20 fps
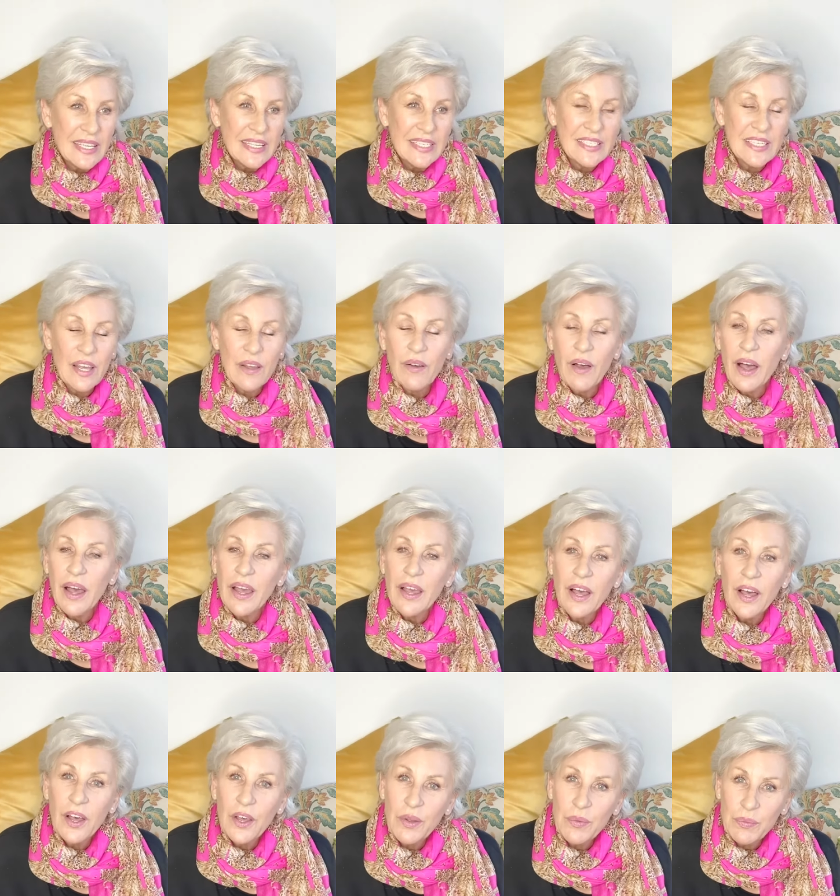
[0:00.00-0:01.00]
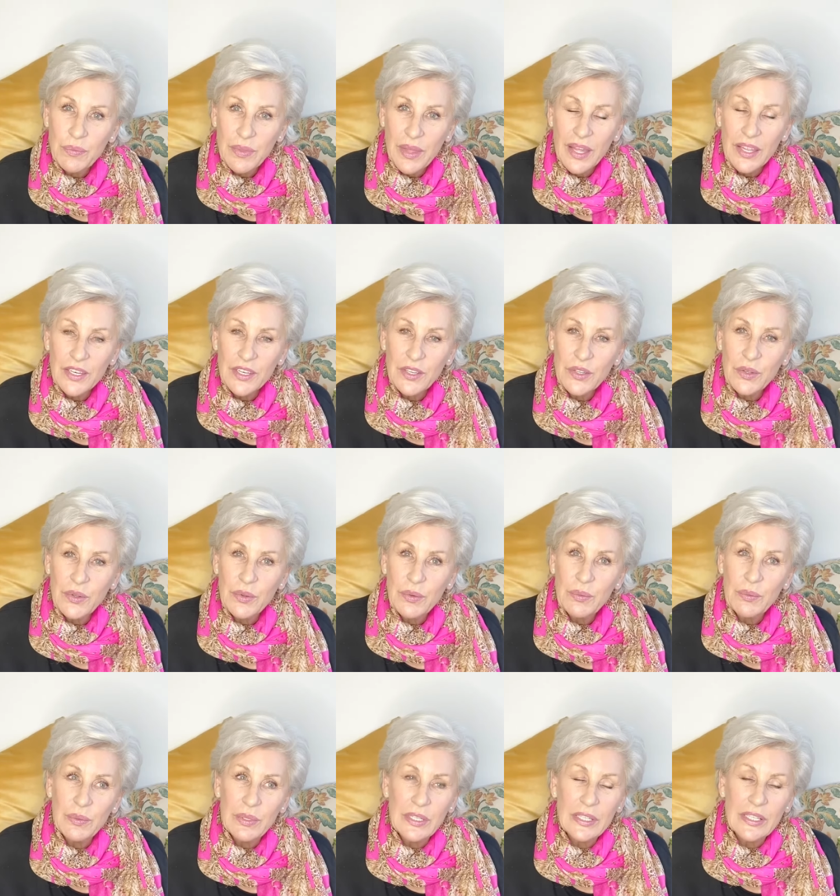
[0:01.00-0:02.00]
So I hope that you
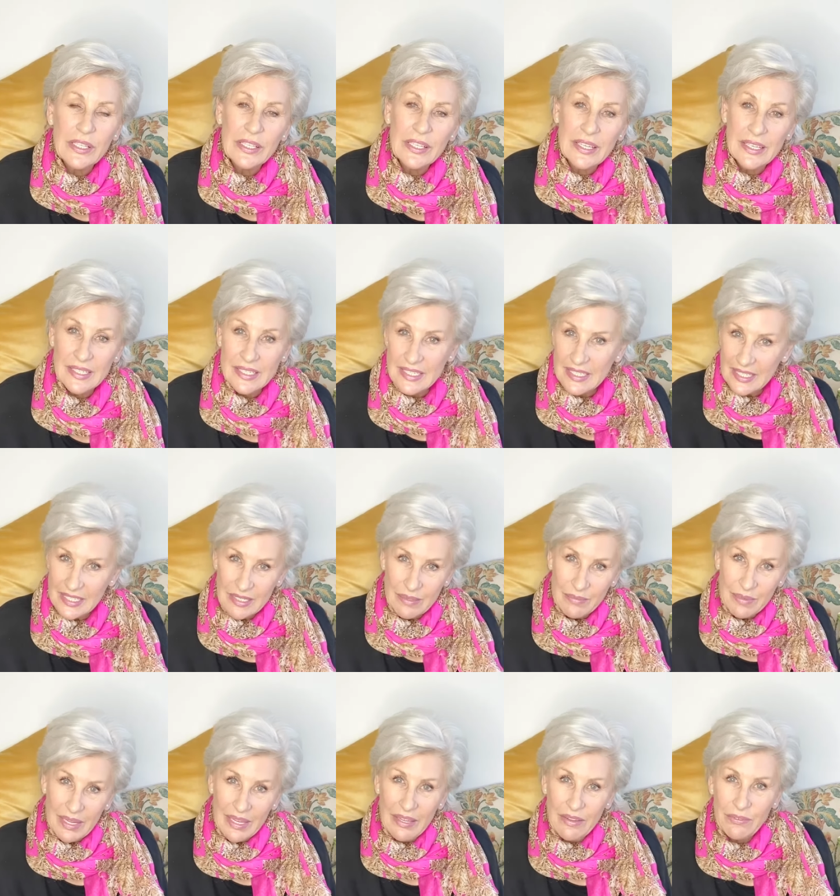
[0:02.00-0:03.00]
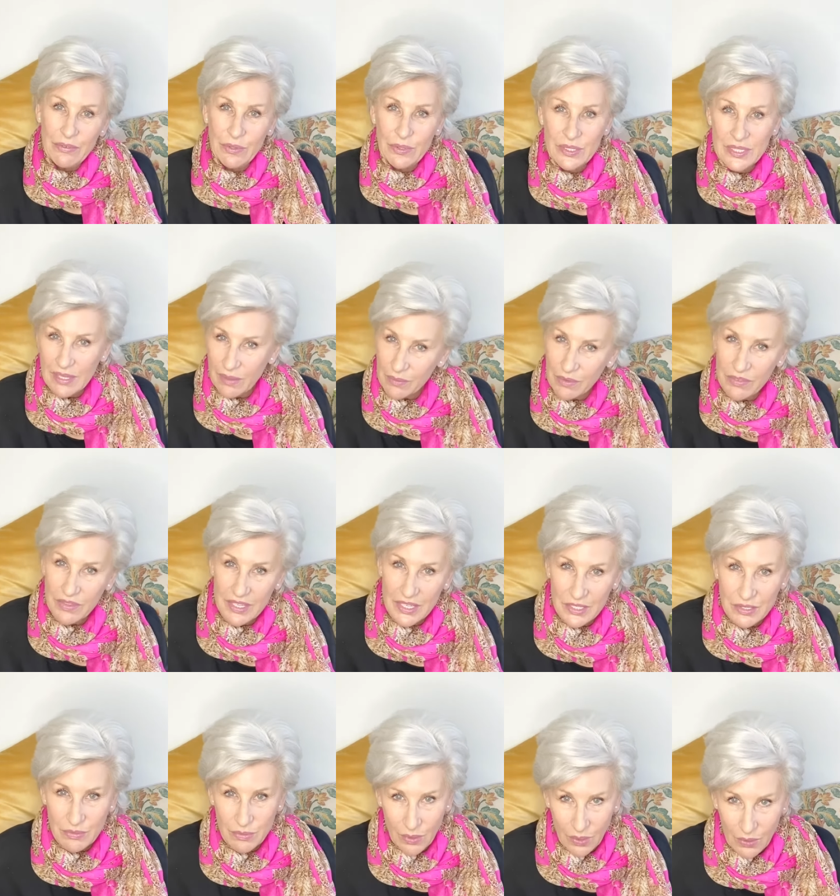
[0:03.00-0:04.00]
will consider me for some of
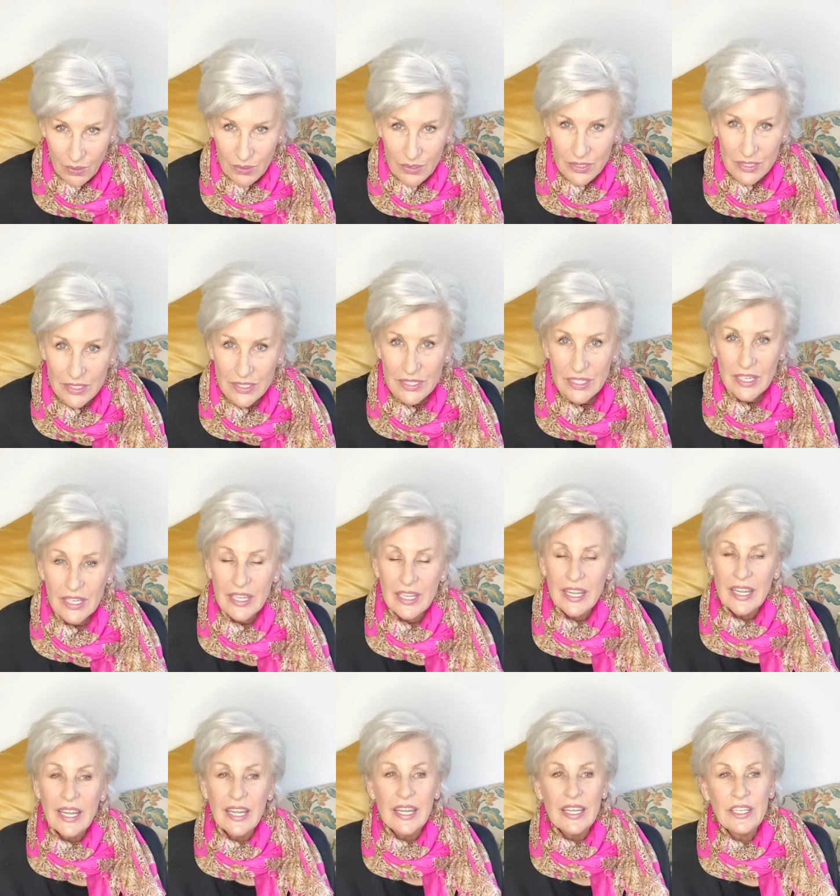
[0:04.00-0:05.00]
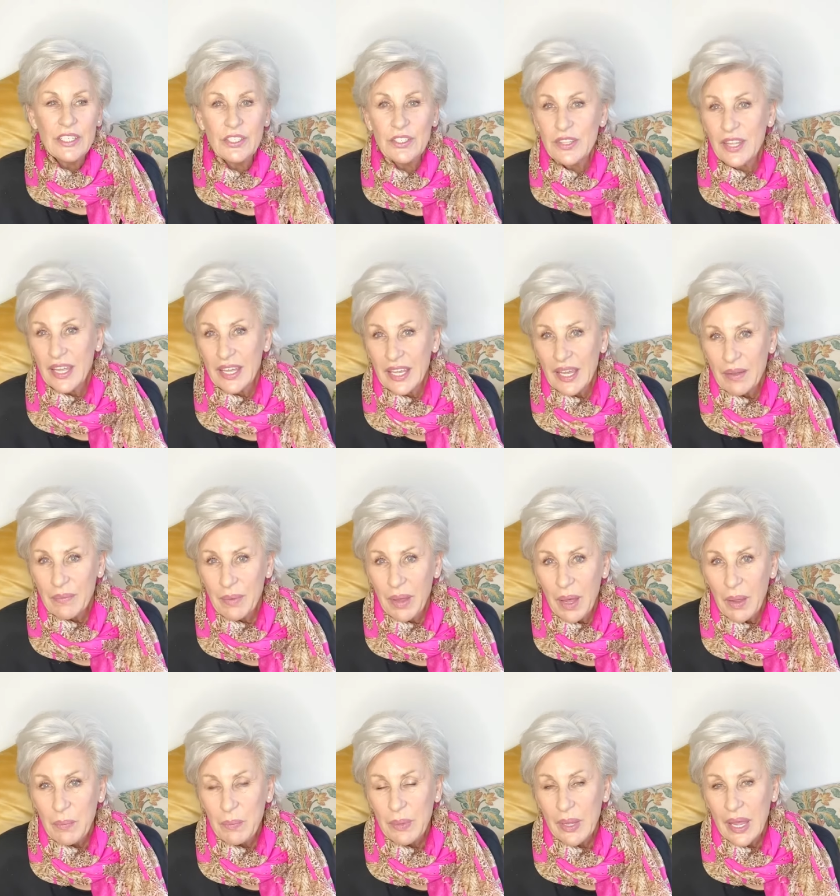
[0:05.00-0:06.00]
these roles, should they come
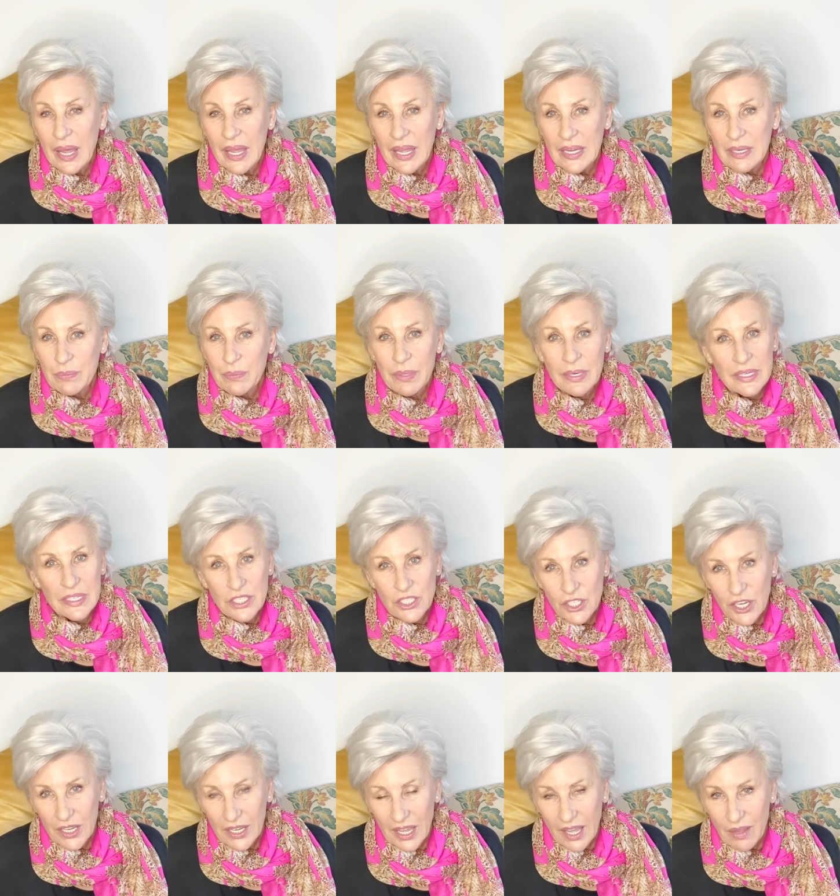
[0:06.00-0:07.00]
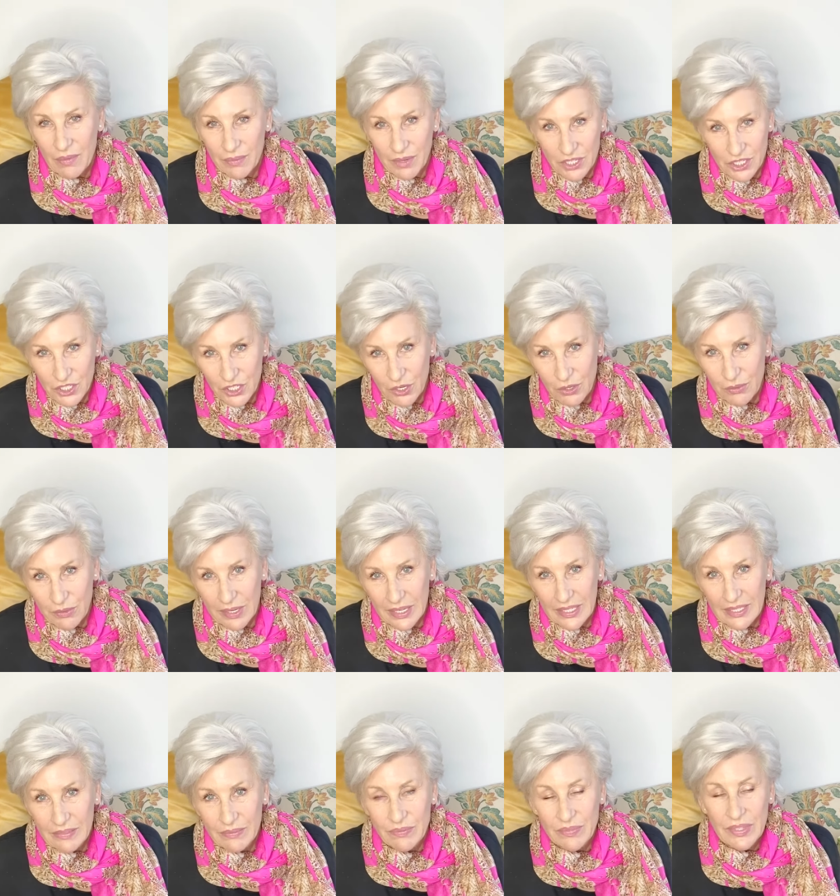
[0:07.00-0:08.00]
up, and please check out my
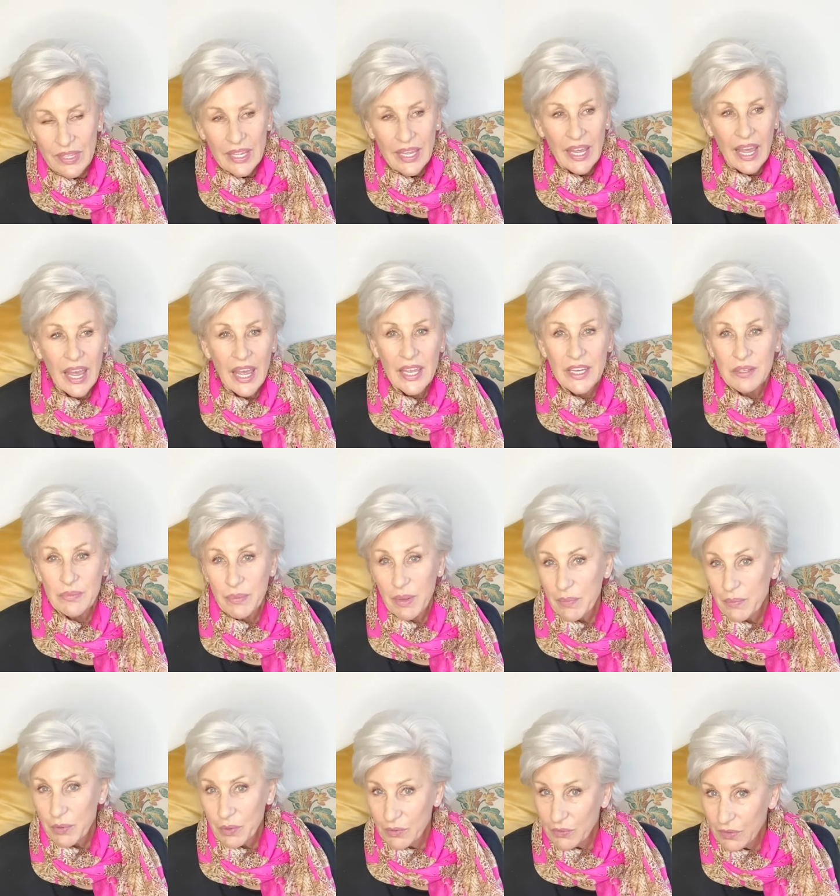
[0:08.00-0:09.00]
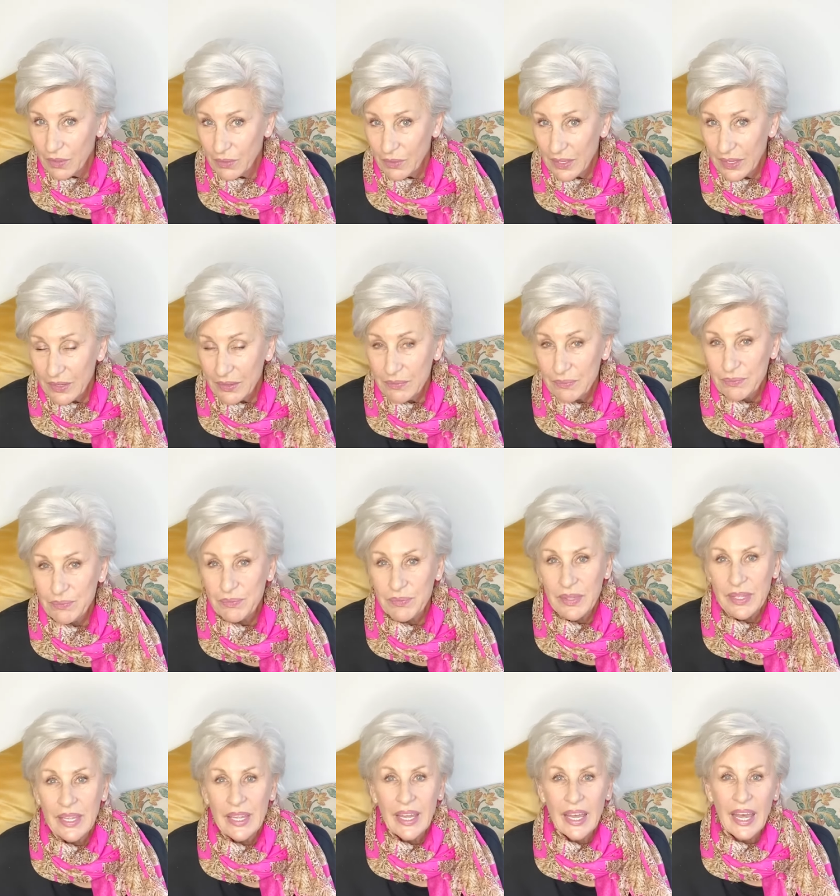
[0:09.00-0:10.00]
showreel and my portfolio,
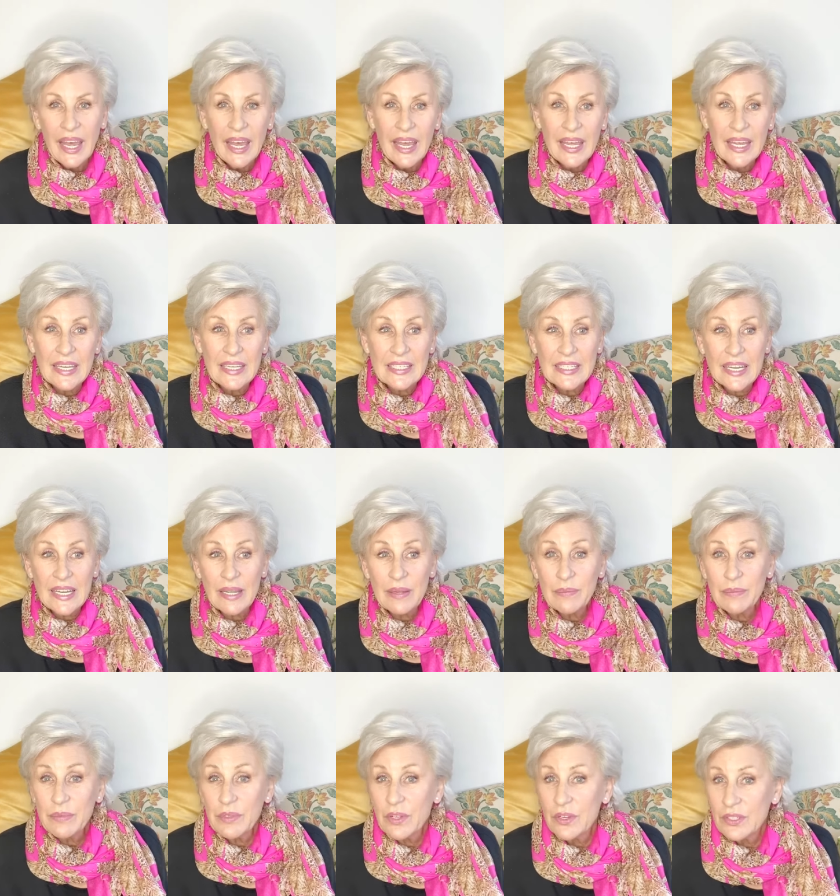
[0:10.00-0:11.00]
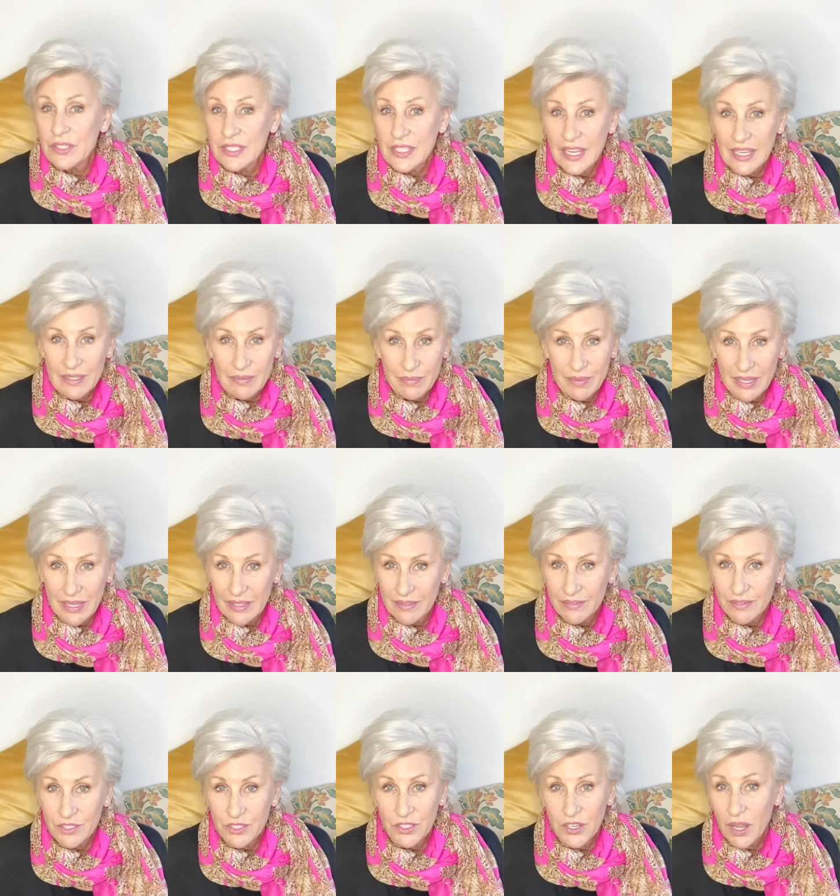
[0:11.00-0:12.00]
and contact me
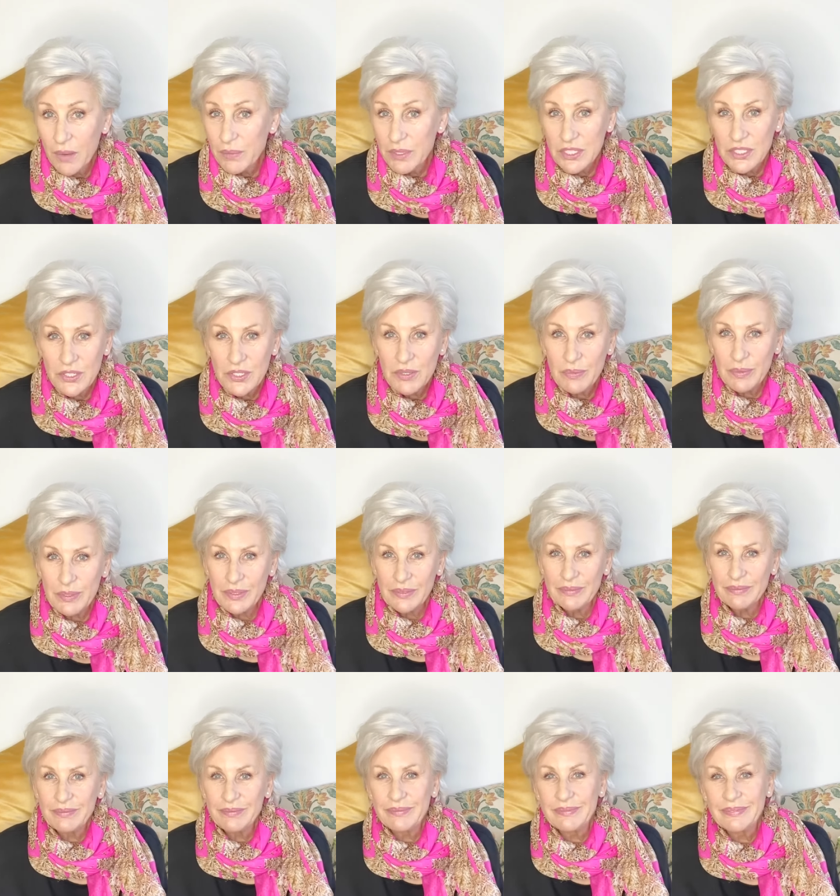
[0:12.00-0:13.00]
should I be suitable.